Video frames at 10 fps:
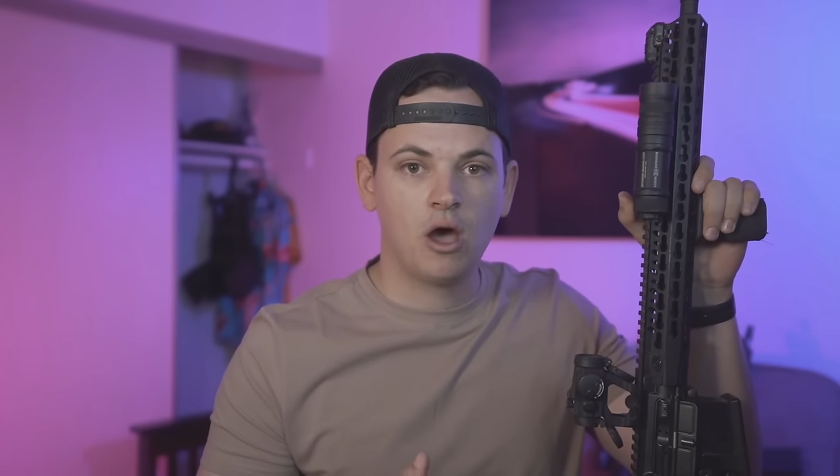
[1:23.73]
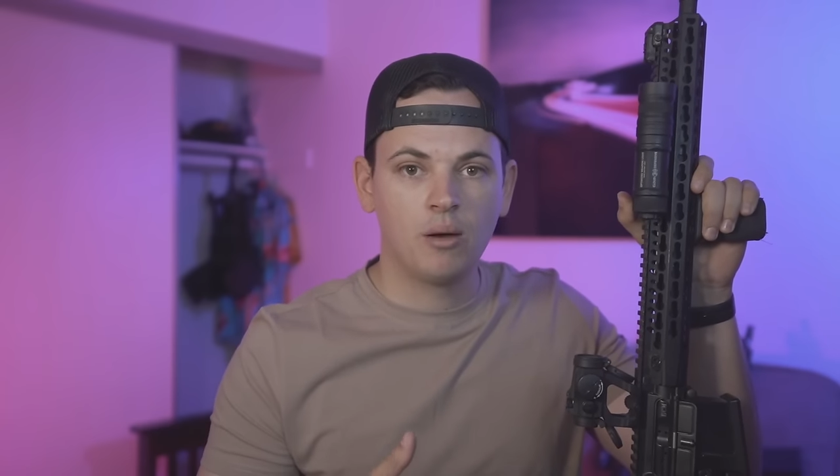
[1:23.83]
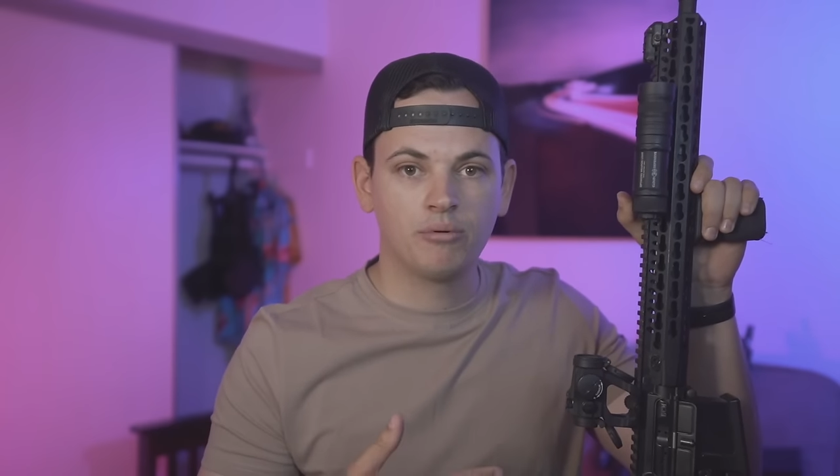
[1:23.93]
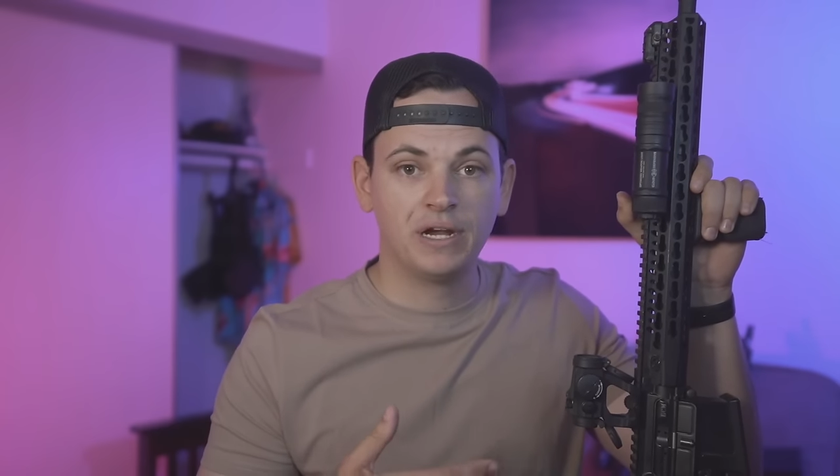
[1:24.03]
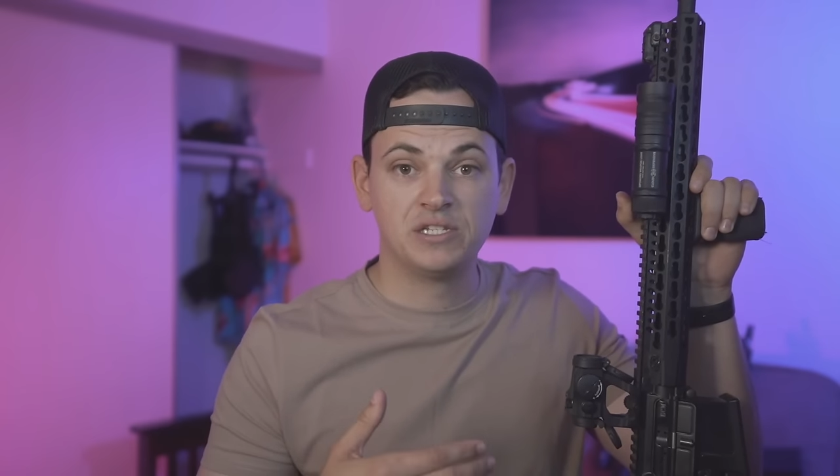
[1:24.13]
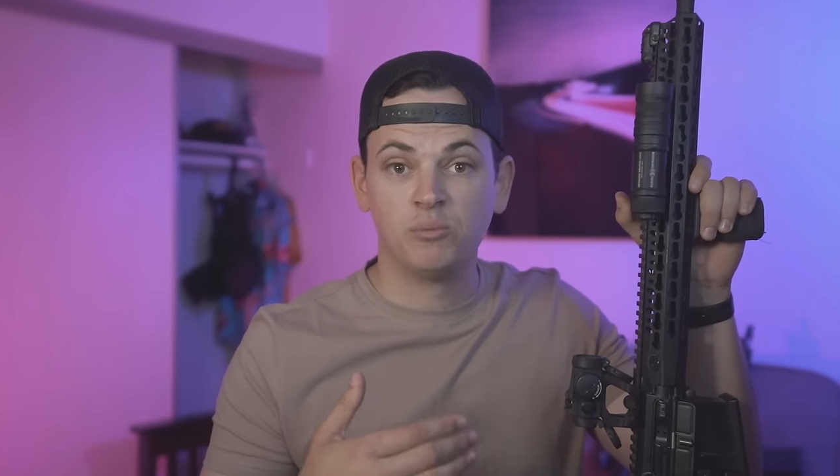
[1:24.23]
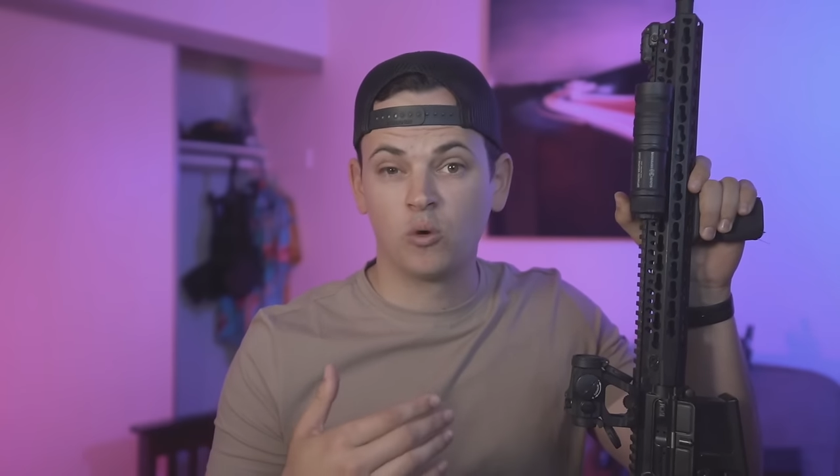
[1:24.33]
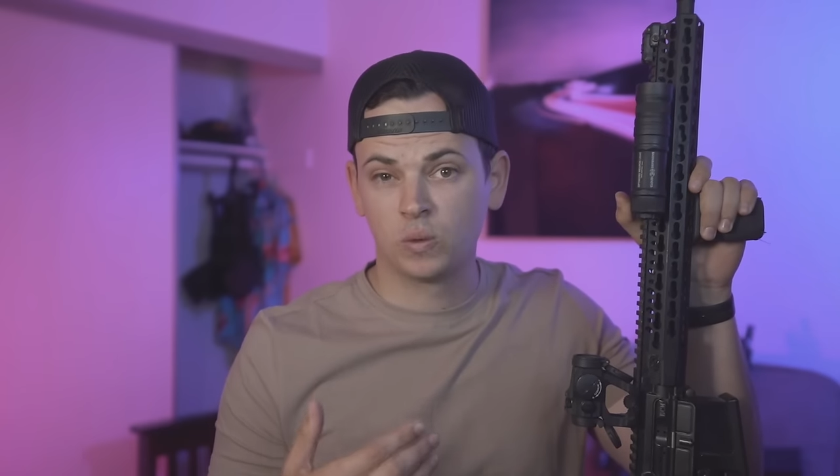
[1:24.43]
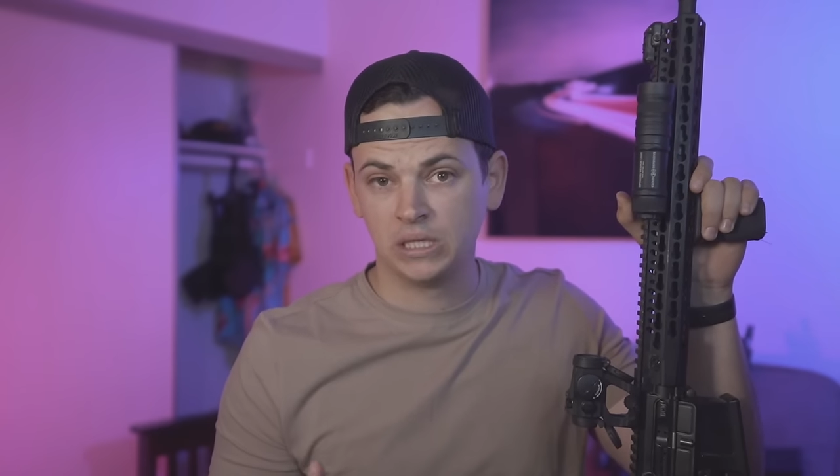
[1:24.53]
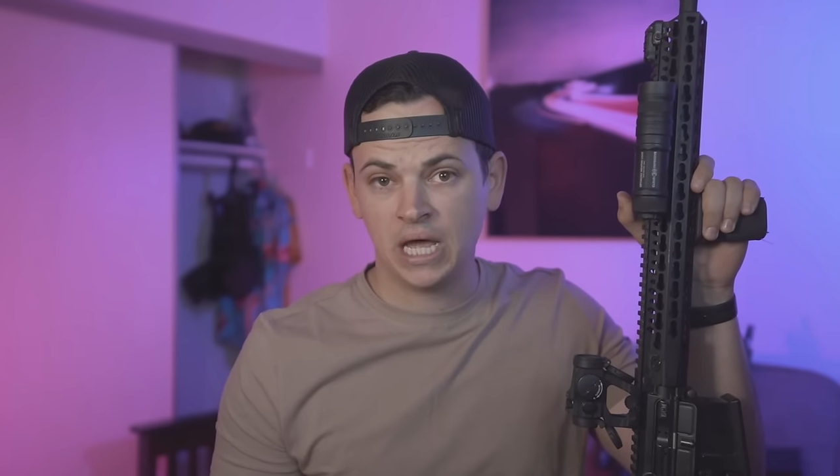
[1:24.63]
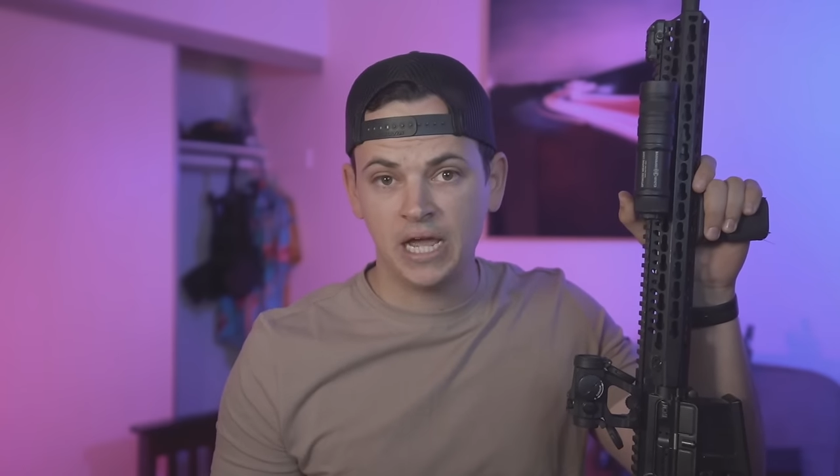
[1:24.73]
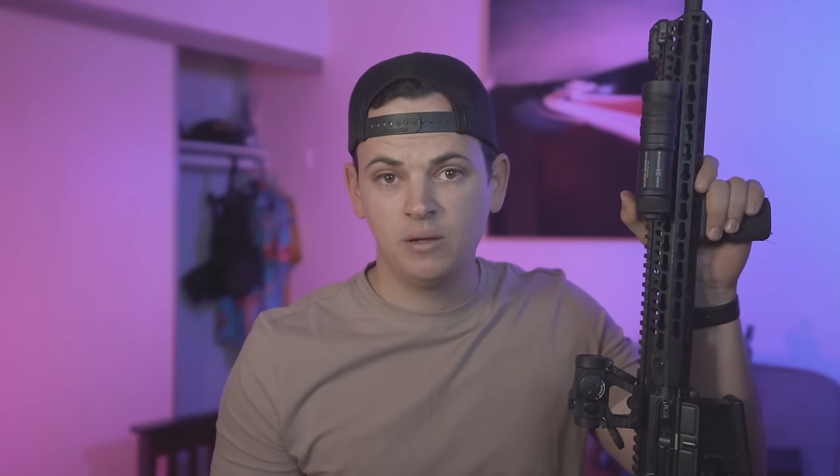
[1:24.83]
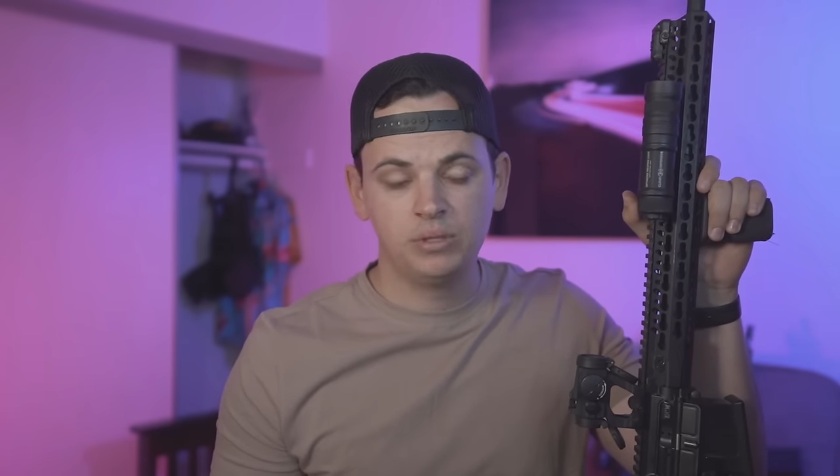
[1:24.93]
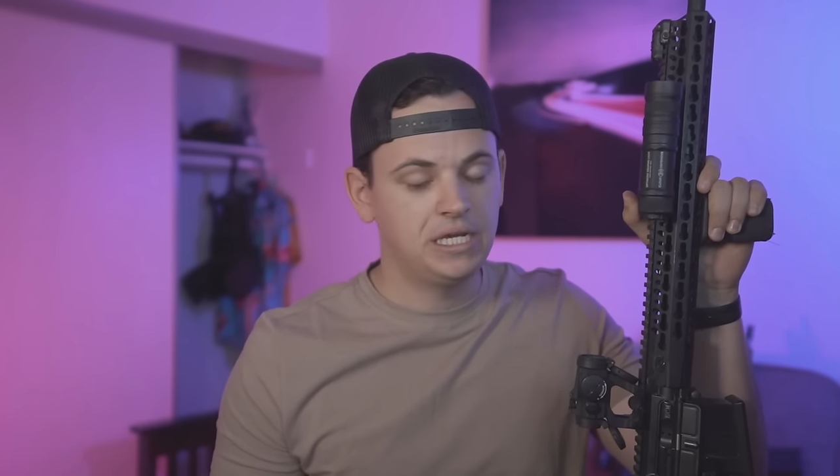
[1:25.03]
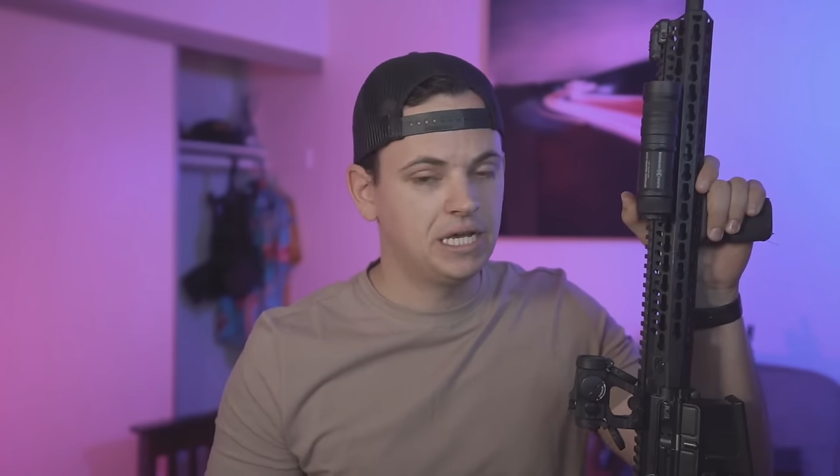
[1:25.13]
operates more
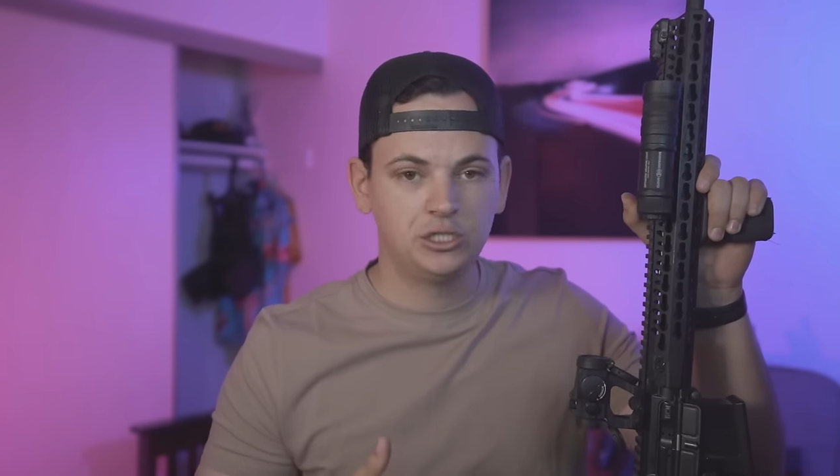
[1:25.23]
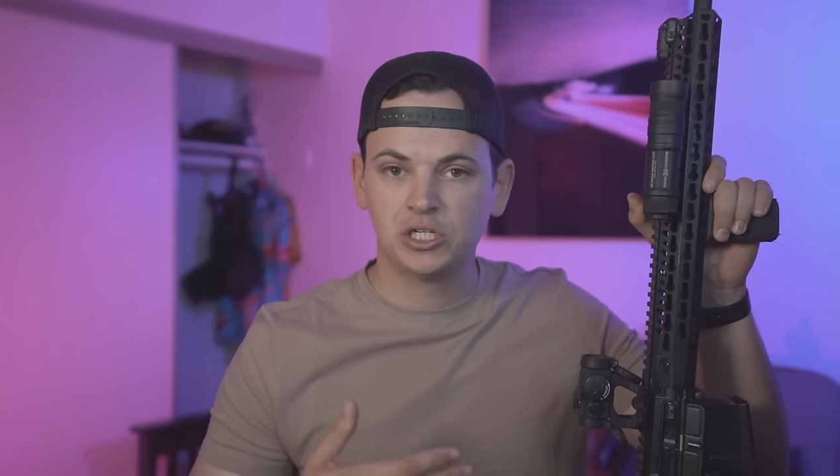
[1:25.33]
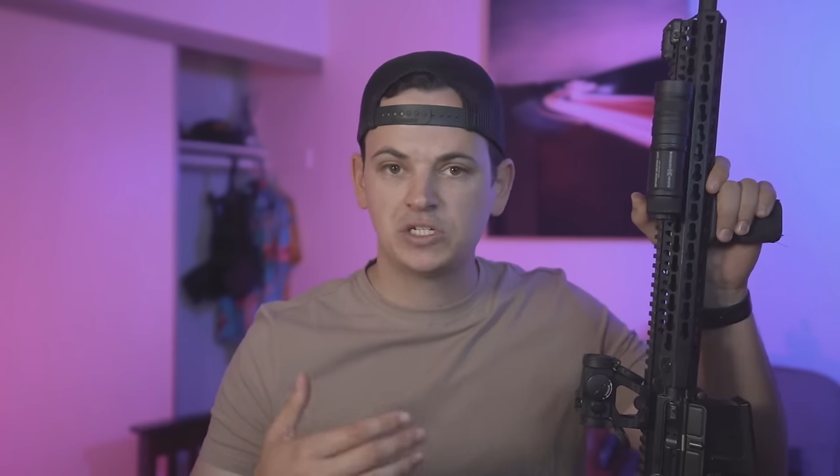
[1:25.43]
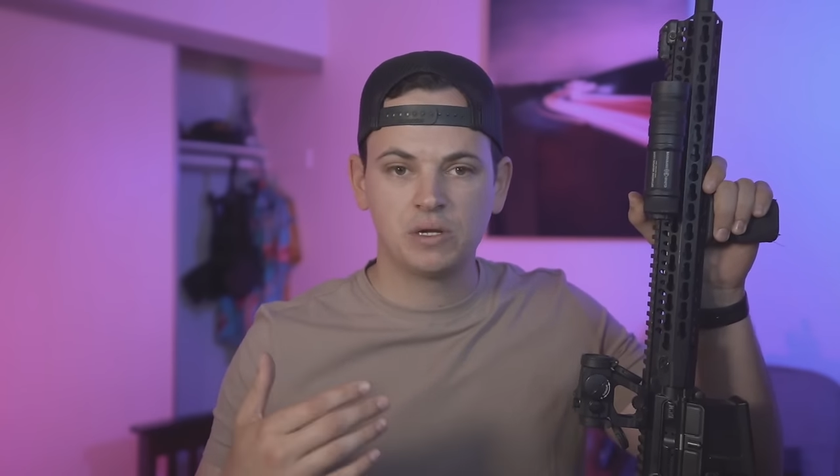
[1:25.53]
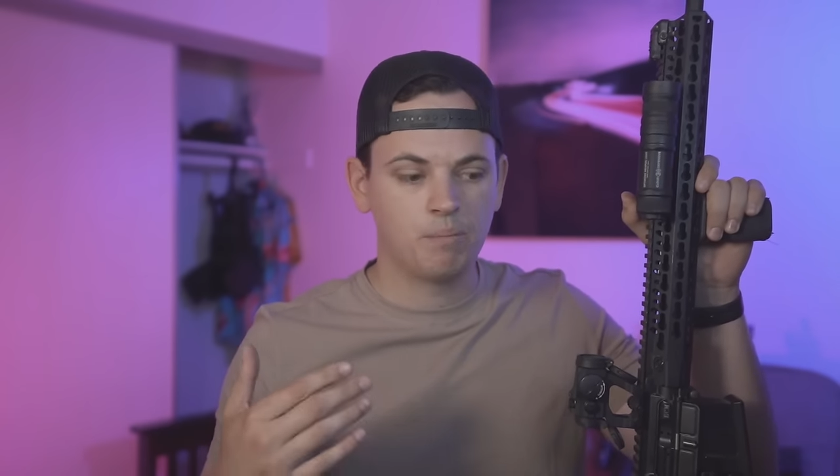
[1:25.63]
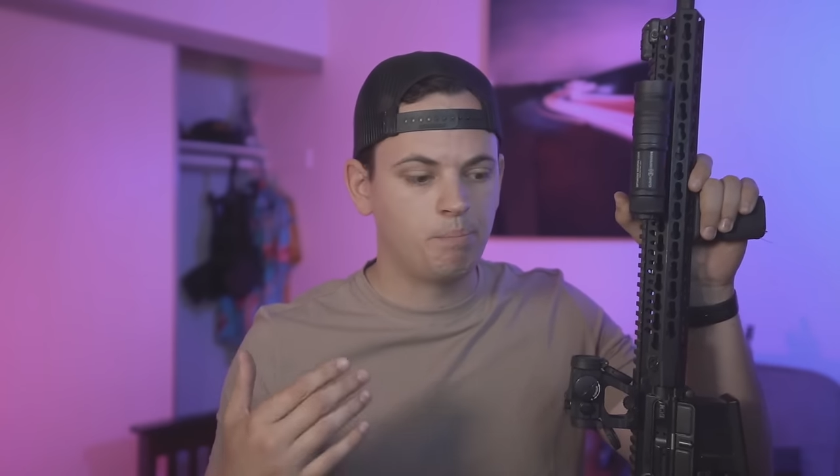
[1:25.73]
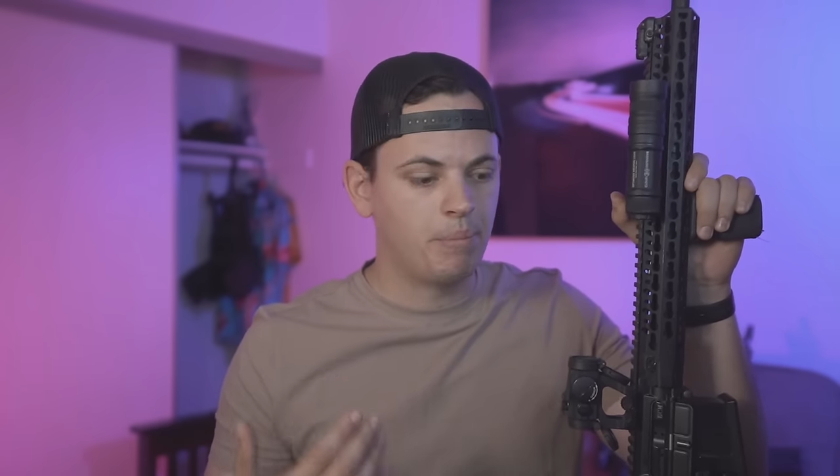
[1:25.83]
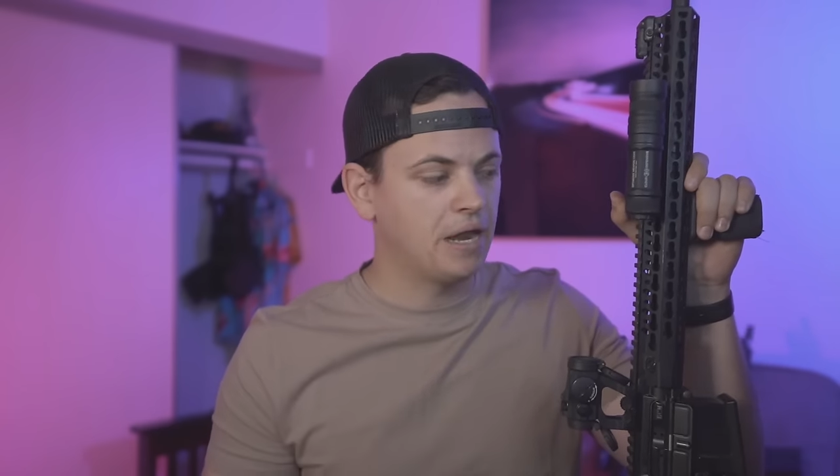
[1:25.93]
reliably and just